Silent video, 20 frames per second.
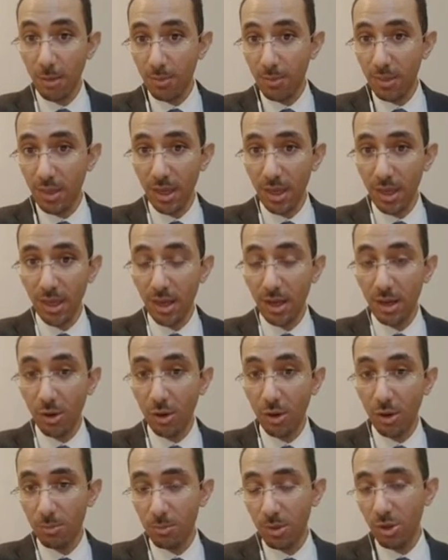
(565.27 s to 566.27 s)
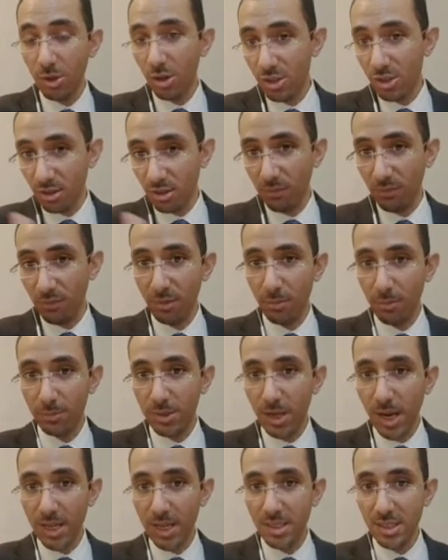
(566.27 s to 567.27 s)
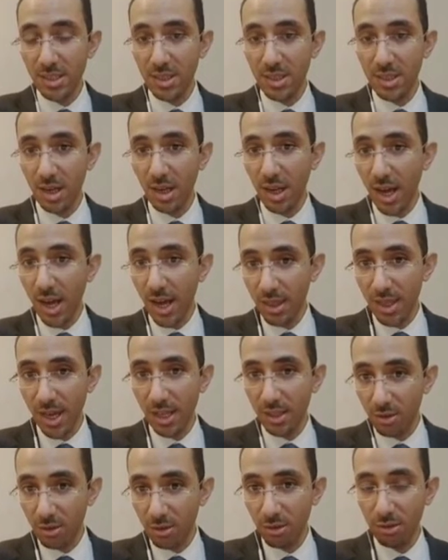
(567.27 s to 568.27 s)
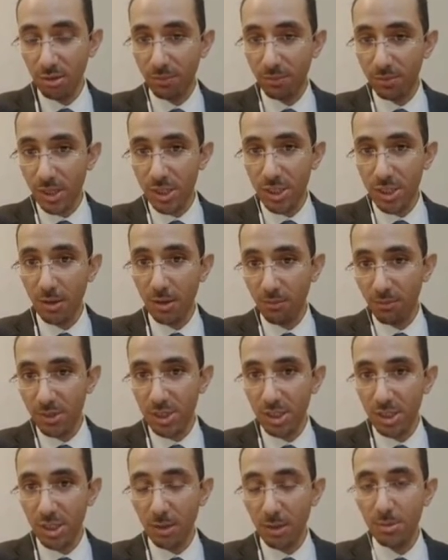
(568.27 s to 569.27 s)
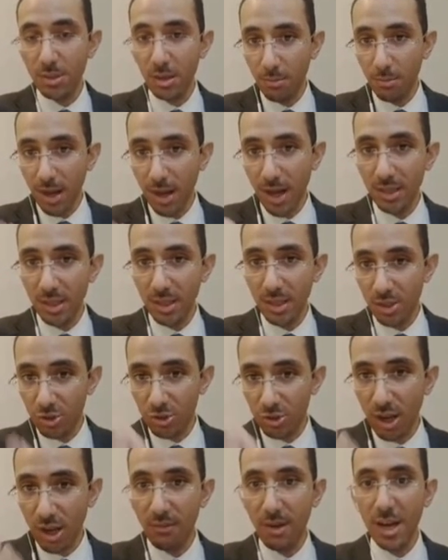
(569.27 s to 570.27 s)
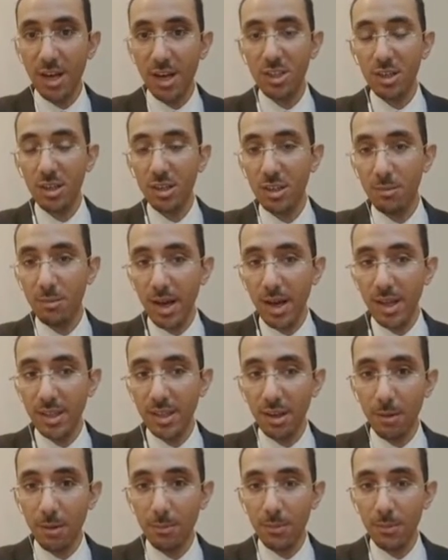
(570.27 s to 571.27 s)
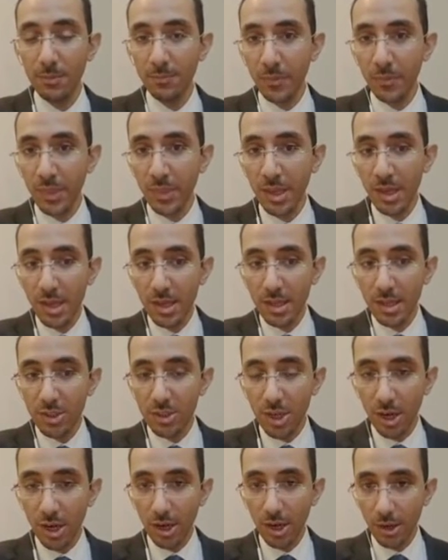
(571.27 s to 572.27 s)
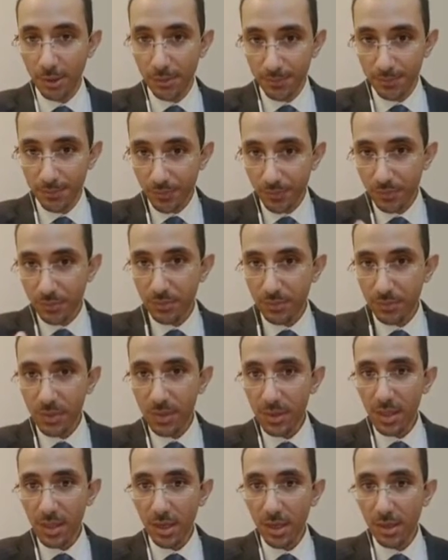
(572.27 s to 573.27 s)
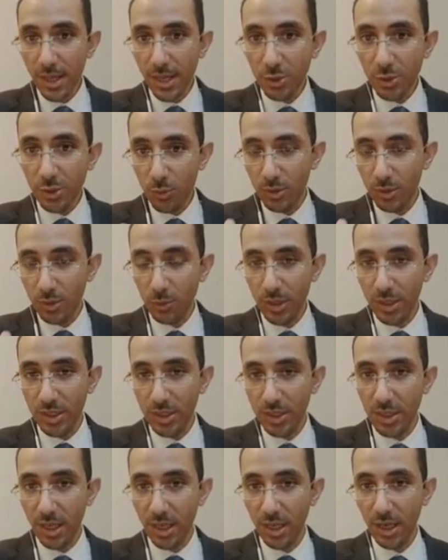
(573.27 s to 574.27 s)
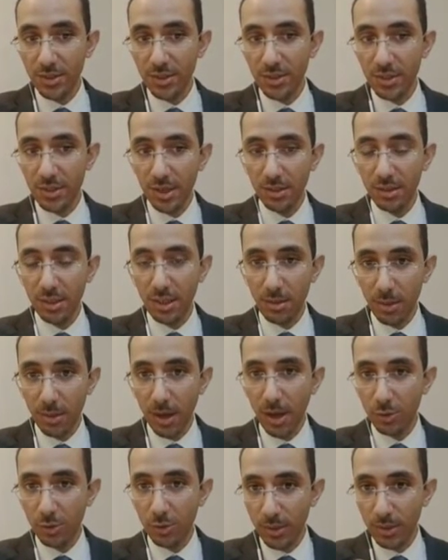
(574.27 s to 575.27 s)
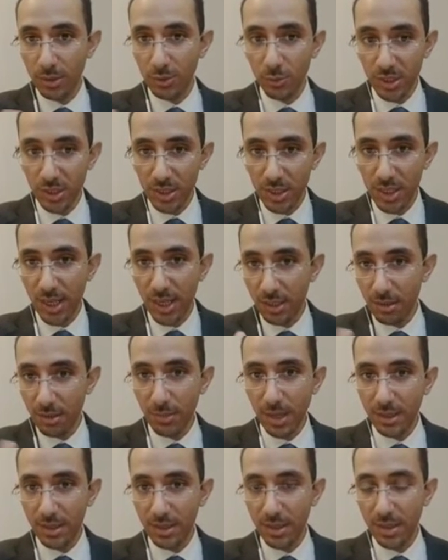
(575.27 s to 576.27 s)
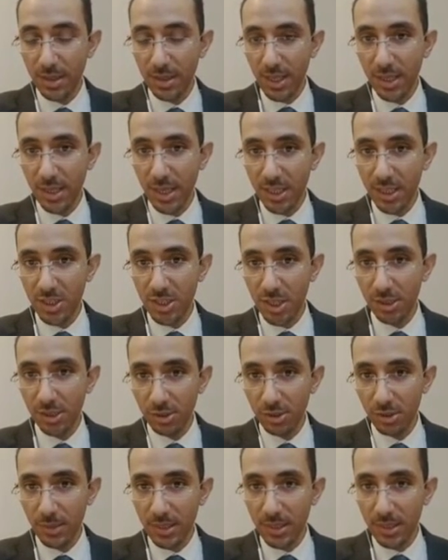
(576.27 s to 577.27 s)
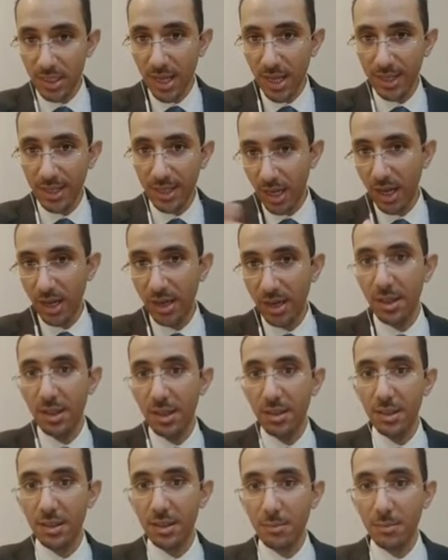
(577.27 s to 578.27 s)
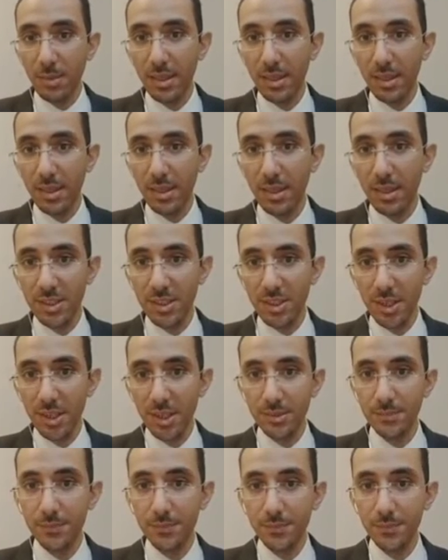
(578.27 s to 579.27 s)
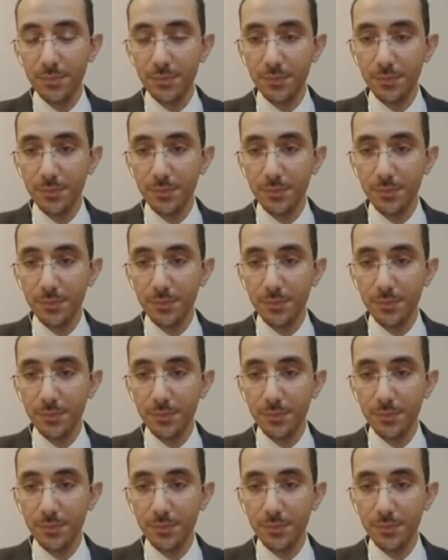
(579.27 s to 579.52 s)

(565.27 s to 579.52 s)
keep because if prices decline, that could freshen up demand and drive actually demand up. So that's what we are still uncertain about, but we see a demand next year to be slightly higher than the demand this year.